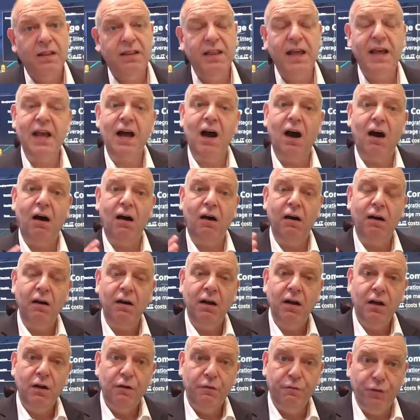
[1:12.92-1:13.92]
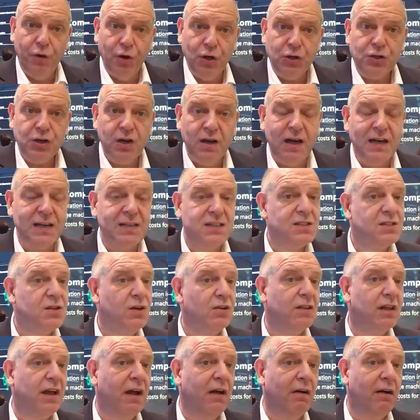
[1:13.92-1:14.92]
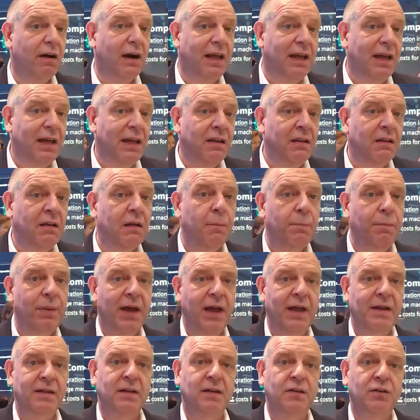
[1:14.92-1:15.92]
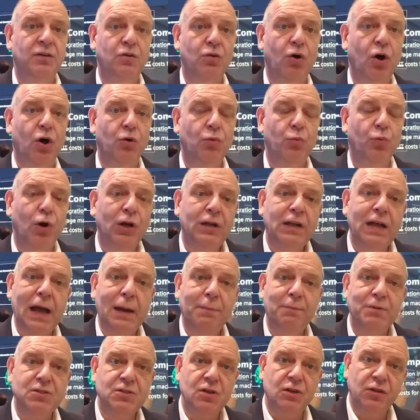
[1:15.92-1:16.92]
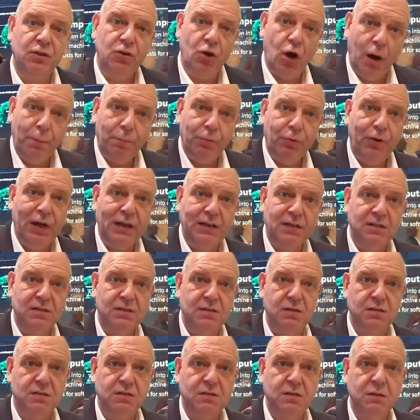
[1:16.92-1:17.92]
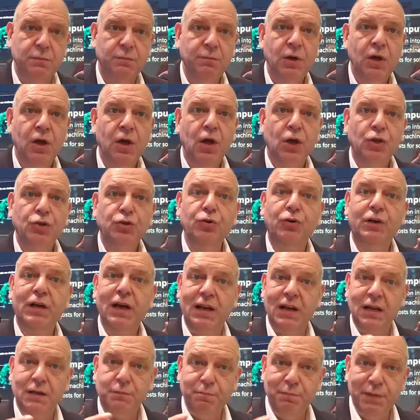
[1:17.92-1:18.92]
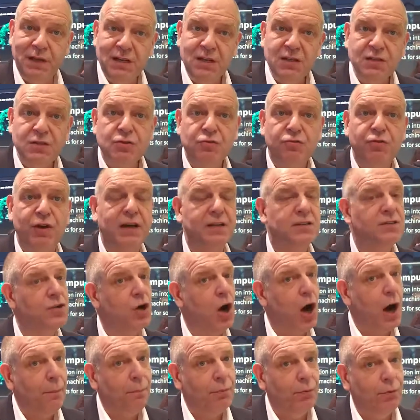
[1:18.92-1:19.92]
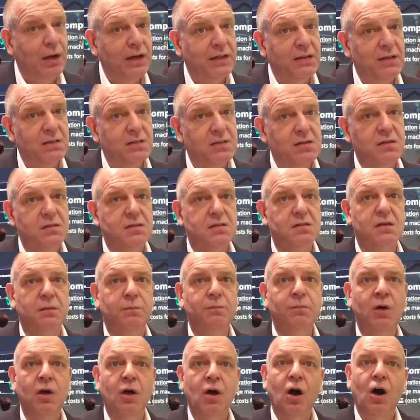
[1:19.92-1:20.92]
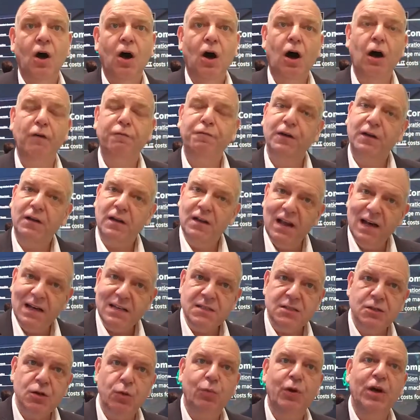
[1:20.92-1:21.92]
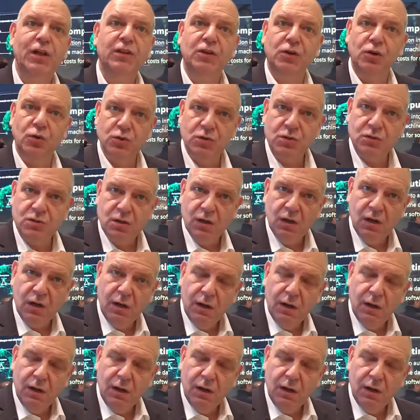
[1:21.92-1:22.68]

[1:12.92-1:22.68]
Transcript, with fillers: they are virtualized, so they are independent on what happens on the operating system. You can administrate the operating system of a cluster where those